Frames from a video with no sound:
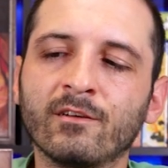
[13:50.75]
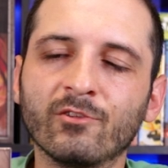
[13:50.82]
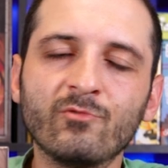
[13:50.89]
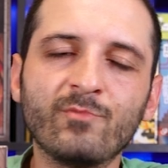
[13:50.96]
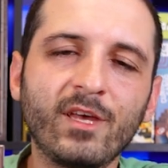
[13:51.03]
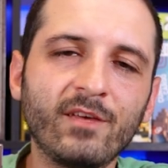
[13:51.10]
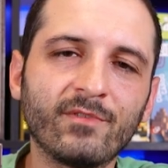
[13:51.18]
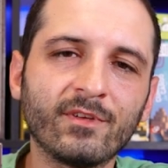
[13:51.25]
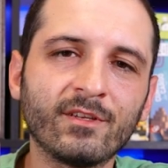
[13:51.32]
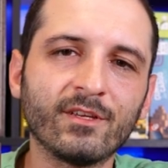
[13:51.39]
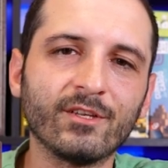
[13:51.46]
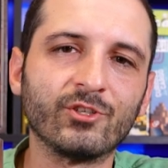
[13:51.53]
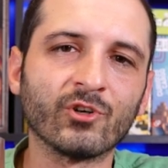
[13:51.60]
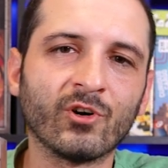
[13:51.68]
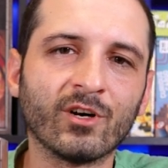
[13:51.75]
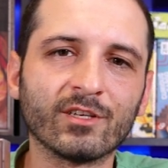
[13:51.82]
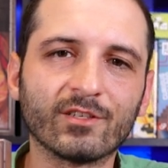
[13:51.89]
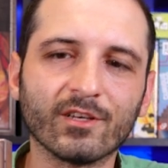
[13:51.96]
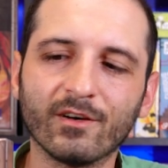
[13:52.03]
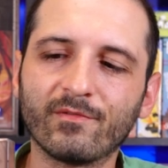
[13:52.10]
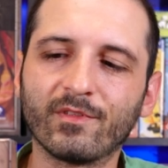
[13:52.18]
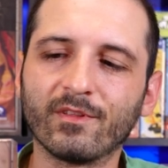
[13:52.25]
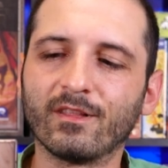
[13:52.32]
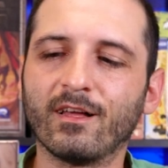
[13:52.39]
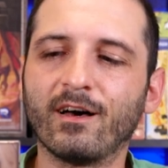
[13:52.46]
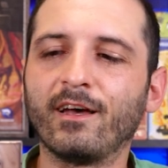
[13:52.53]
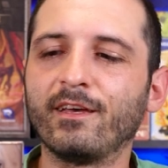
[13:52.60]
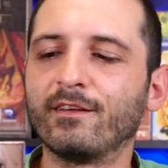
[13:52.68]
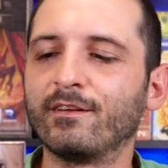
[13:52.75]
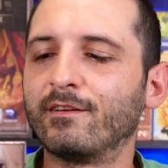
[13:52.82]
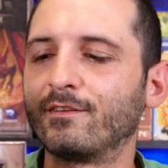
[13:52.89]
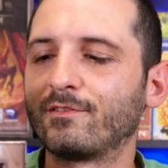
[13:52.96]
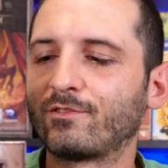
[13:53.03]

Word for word: Gloomhaven Jaws of the Lion.